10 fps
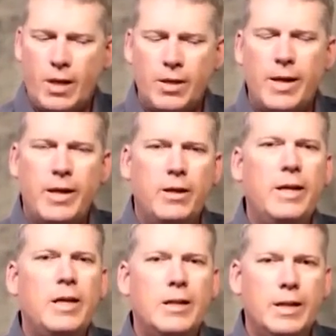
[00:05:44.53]
They
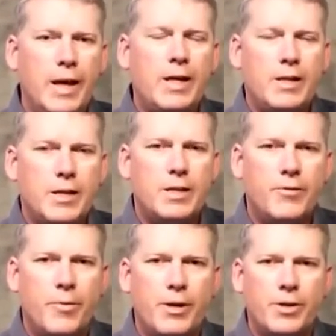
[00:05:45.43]
illegally leaked this
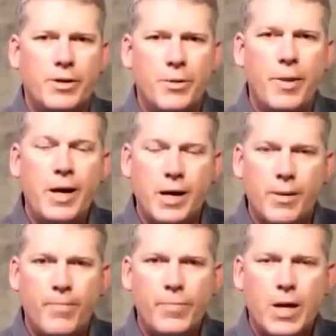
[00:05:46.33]
information to the
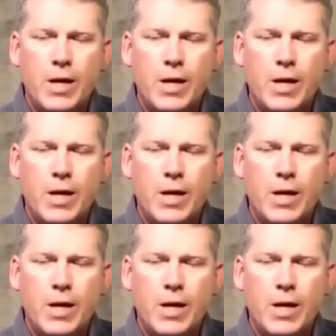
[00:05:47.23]
media.